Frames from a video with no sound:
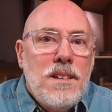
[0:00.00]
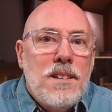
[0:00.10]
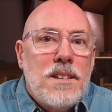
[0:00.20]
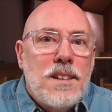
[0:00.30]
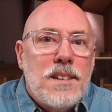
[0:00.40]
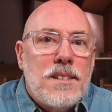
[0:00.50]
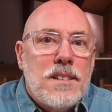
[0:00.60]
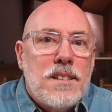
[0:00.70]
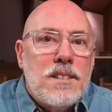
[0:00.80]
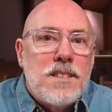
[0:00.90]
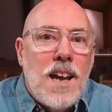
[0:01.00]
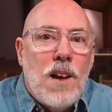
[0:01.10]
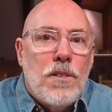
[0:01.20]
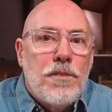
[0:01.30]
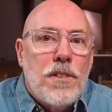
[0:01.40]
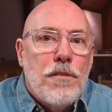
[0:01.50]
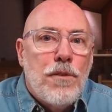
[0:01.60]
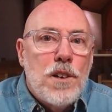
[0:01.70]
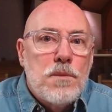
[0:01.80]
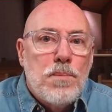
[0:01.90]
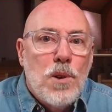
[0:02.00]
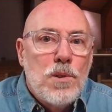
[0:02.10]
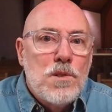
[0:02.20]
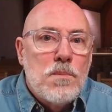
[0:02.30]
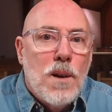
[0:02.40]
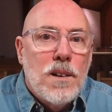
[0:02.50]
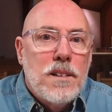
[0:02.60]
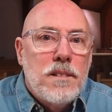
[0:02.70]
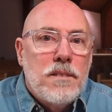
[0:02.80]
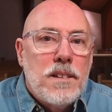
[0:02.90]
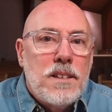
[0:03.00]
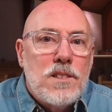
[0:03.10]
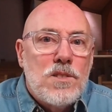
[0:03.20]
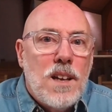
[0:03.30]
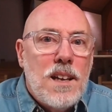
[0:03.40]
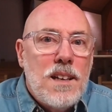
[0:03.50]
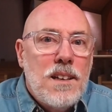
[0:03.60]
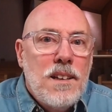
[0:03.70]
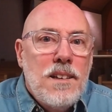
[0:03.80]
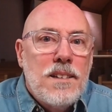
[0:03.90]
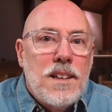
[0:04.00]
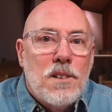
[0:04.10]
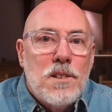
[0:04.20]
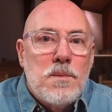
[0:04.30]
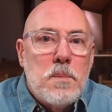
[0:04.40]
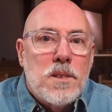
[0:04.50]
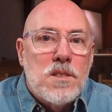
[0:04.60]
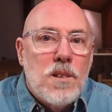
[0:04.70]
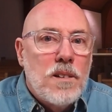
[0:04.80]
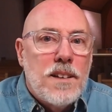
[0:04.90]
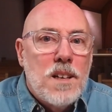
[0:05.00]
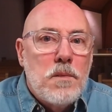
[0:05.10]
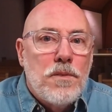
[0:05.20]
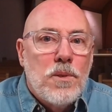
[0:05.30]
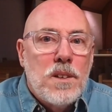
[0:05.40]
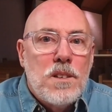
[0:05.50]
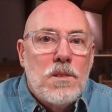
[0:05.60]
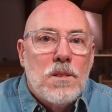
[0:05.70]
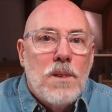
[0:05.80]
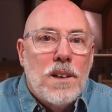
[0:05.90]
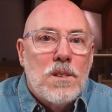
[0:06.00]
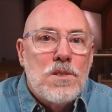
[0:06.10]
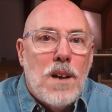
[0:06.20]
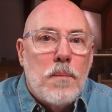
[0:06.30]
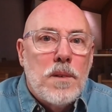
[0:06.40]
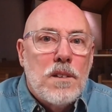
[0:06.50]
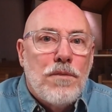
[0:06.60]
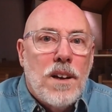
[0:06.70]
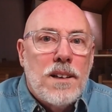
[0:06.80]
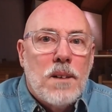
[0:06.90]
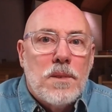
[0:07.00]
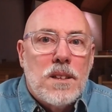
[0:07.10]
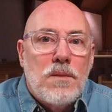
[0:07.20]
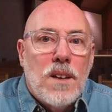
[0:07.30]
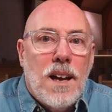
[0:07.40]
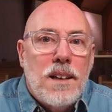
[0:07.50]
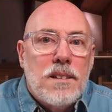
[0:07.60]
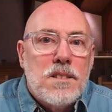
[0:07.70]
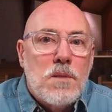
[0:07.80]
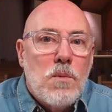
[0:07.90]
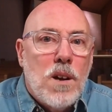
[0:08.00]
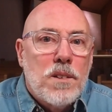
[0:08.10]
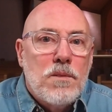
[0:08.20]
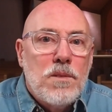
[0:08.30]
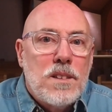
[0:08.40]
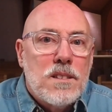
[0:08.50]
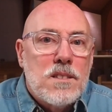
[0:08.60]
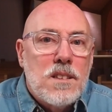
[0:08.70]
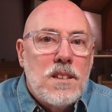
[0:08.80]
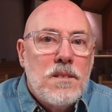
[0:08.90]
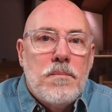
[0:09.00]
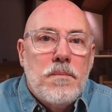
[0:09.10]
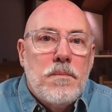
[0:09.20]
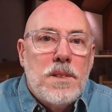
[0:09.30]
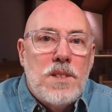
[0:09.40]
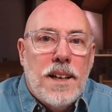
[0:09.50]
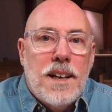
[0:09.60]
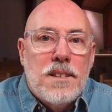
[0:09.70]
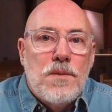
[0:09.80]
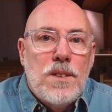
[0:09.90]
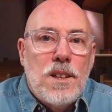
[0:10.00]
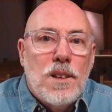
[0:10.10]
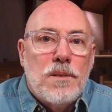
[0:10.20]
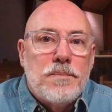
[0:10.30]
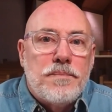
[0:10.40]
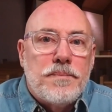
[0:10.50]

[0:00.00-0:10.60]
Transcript: that uh, is now a, fresh produce market. And each day they encourage people to start there before they do their regular shopping to find out what they've got. And as we walk through, you can see. But check out this video.